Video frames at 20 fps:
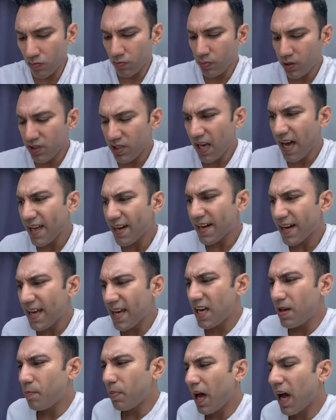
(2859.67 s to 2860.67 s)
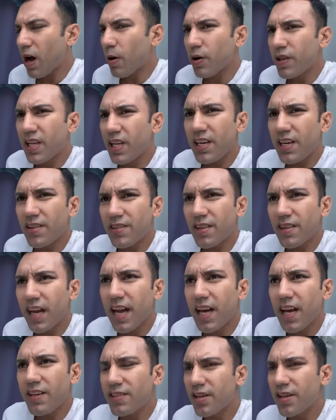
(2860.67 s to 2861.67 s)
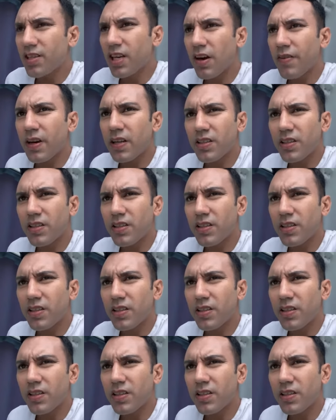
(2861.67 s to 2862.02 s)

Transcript: Sadly, power these